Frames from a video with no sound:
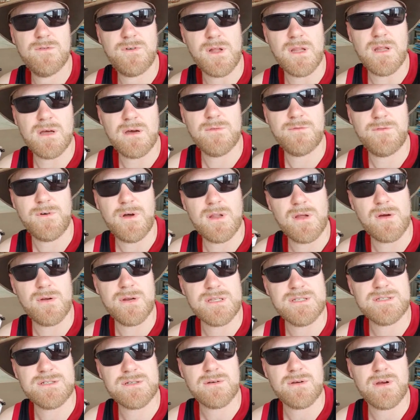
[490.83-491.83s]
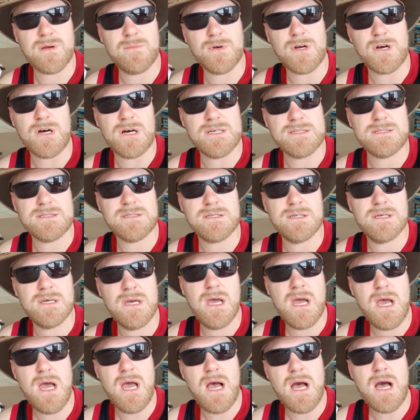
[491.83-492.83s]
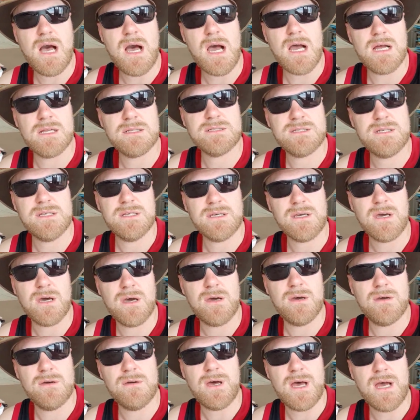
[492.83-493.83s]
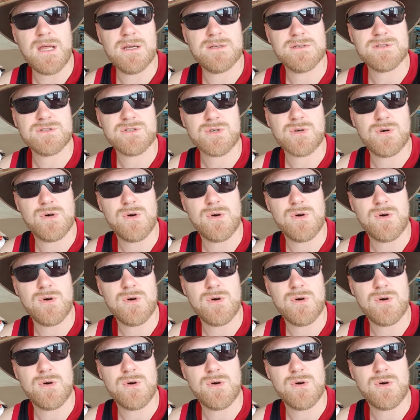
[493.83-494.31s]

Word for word: follow on Instagram, guys. Dingo_and_MD.